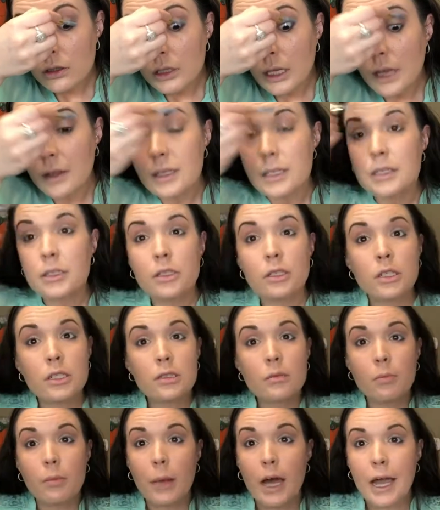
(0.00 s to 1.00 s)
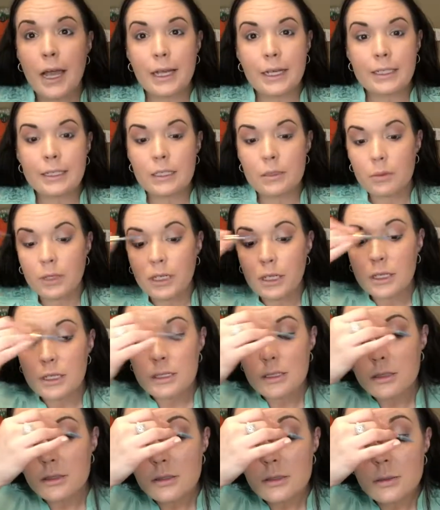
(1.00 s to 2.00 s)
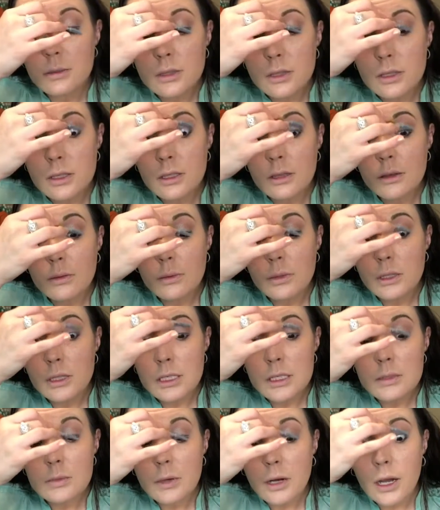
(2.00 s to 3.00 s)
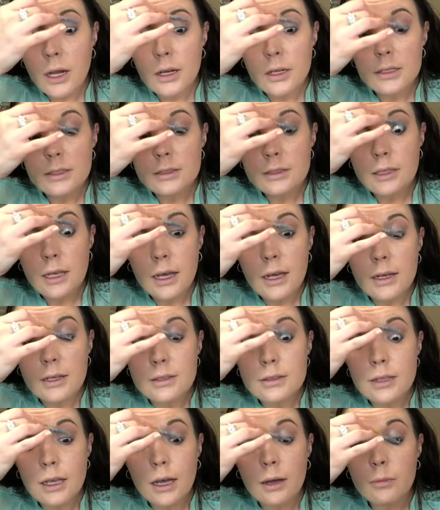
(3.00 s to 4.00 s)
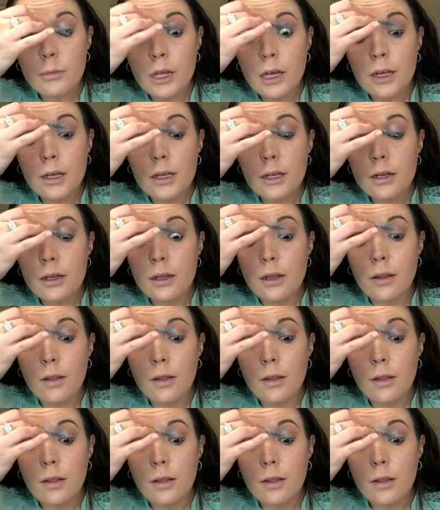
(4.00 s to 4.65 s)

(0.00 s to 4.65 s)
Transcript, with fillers: Now these are just my experiences with, with these products guys. I'm not going to